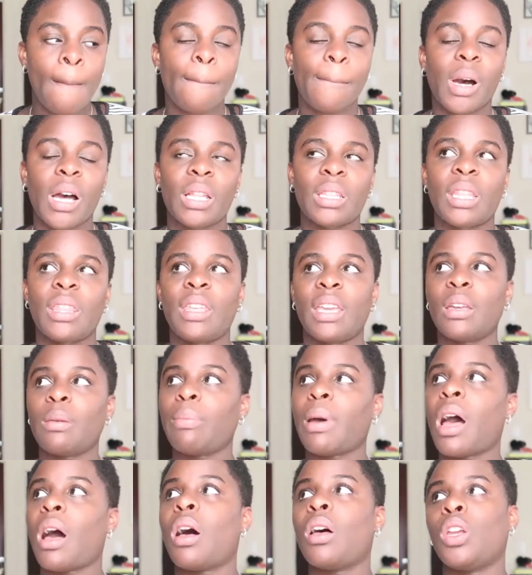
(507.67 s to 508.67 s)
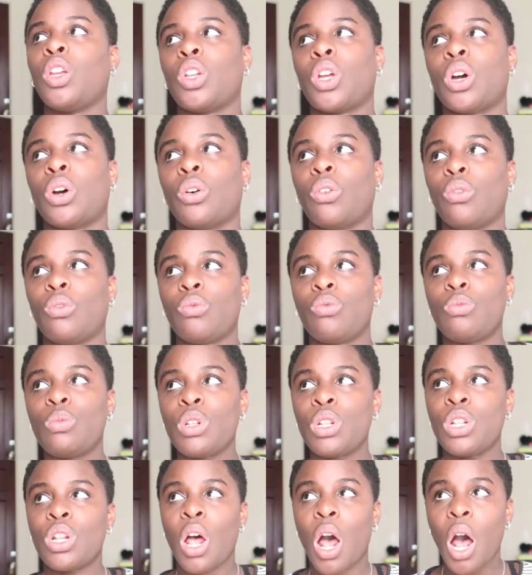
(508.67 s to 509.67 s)
But the thing about
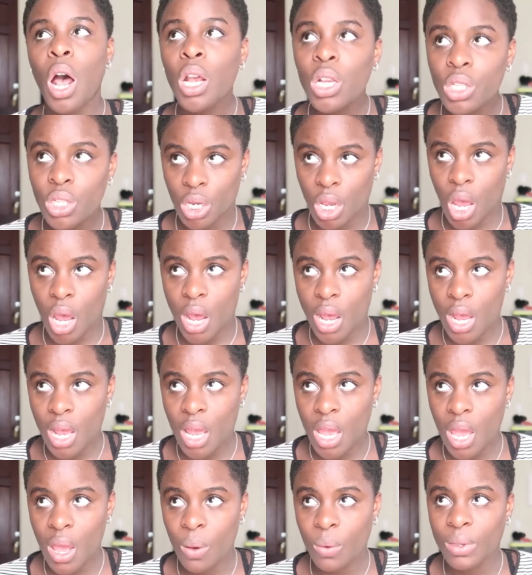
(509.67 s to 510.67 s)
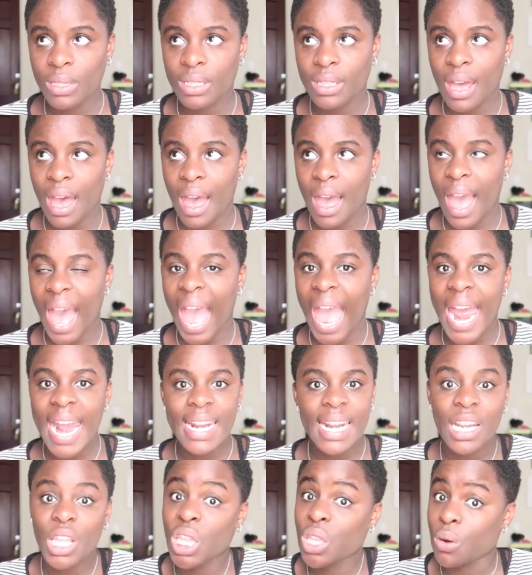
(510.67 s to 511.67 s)
nausea was that I
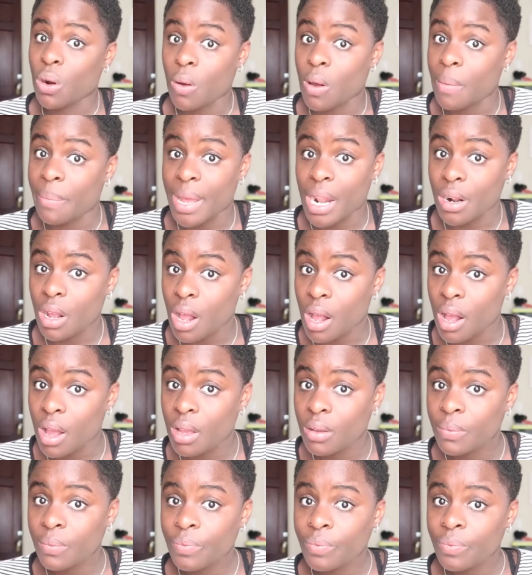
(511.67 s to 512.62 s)
didn't throw up at all,